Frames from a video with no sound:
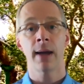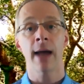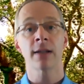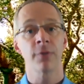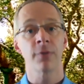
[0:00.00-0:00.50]

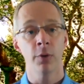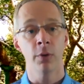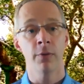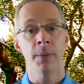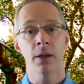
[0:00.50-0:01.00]
ask for food
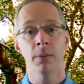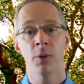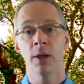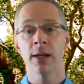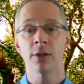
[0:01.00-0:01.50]
from the
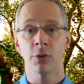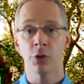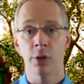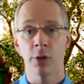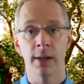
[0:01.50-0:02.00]
community. And so
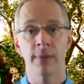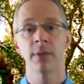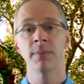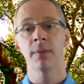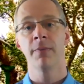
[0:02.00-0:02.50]
Chunda gives
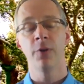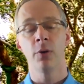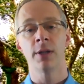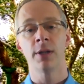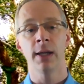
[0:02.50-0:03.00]
him some
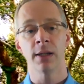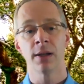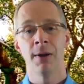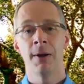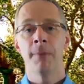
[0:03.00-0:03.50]
food to eat,
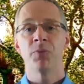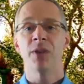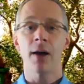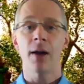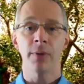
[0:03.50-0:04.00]

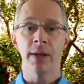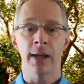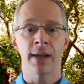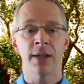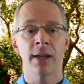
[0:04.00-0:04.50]
not
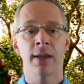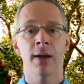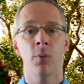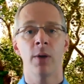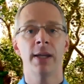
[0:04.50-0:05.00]
realizing that
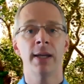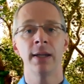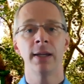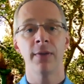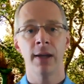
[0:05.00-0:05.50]
what he had
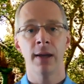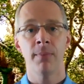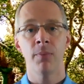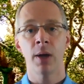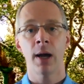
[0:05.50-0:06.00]
given
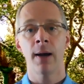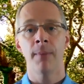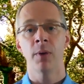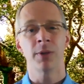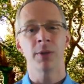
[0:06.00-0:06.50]
him
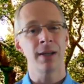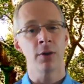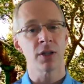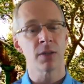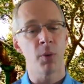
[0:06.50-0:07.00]
was either
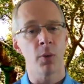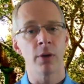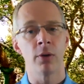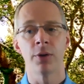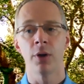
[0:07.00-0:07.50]

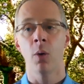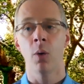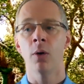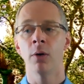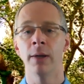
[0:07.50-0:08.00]
spoiled
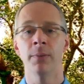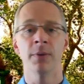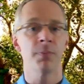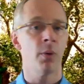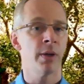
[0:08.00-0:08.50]
or it
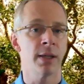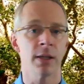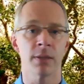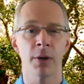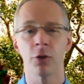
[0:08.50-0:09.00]
was
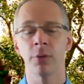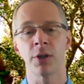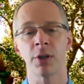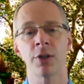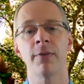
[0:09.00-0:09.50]
poisonous mushrooms.
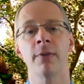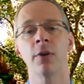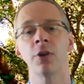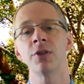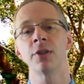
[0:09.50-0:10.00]
There's different
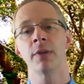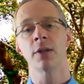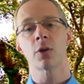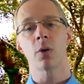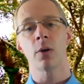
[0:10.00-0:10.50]
versions of the
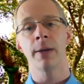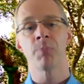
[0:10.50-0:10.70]
story.